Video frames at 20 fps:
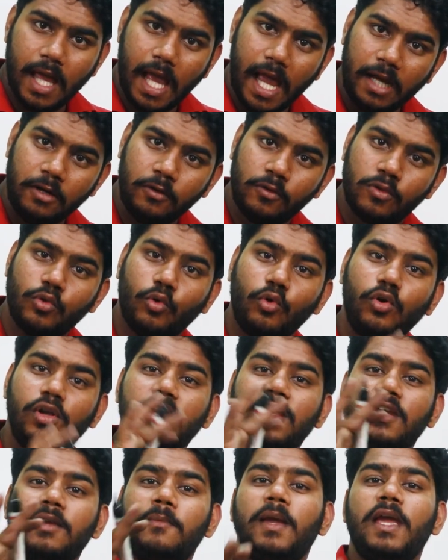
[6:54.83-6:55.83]
and sold
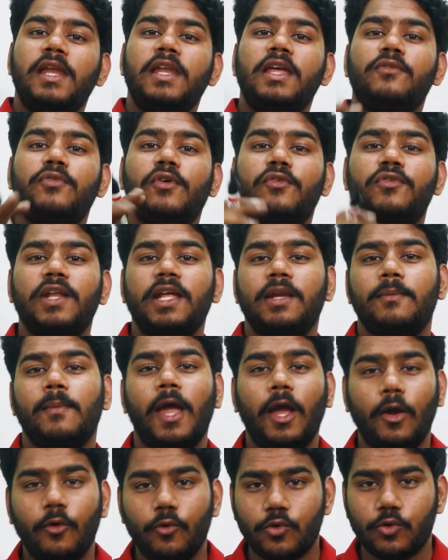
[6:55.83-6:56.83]
the remaining 15
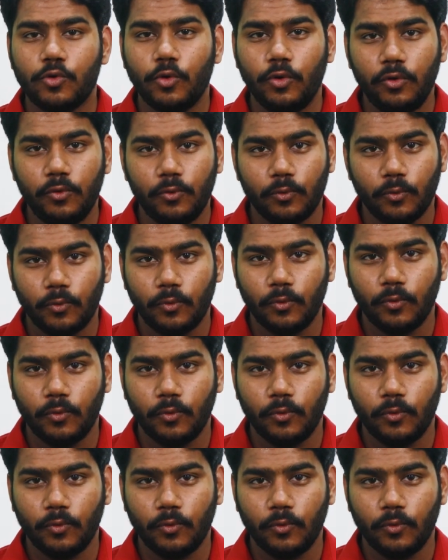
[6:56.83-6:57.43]
mangoes to you.